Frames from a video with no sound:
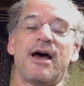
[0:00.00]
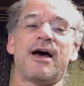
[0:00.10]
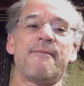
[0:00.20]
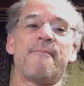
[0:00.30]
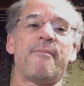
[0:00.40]

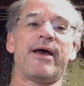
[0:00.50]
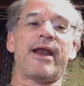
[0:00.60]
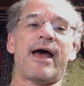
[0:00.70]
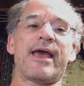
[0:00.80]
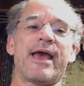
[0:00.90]

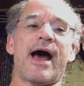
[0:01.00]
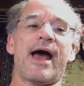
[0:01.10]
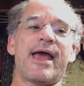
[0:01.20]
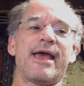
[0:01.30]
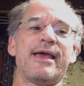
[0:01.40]
But
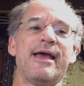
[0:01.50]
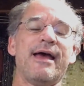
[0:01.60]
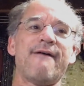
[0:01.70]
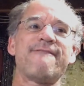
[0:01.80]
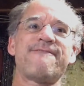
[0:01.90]
I
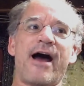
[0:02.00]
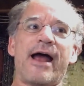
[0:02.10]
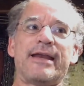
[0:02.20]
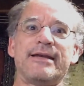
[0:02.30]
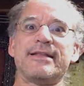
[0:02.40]

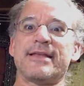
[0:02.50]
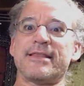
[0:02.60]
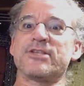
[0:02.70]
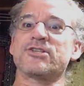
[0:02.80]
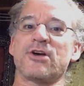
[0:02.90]
find
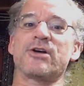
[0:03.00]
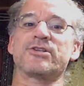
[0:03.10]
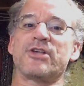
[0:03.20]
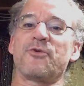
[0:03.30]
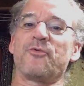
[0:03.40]
that the
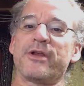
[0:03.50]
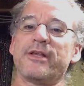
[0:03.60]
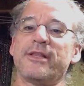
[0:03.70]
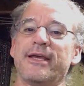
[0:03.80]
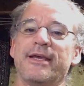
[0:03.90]
songs that
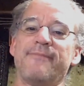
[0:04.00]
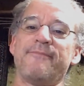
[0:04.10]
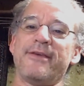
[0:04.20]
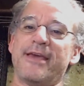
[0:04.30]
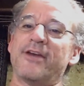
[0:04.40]
really
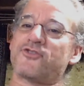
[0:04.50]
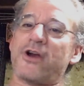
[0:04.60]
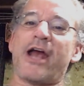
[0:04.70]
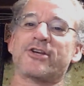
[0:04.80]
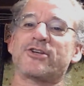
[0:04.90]
get
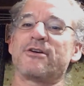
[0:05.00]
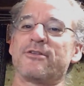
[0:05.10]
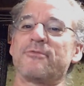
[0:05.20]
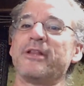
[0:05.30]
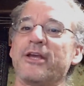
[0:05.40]
traction are the really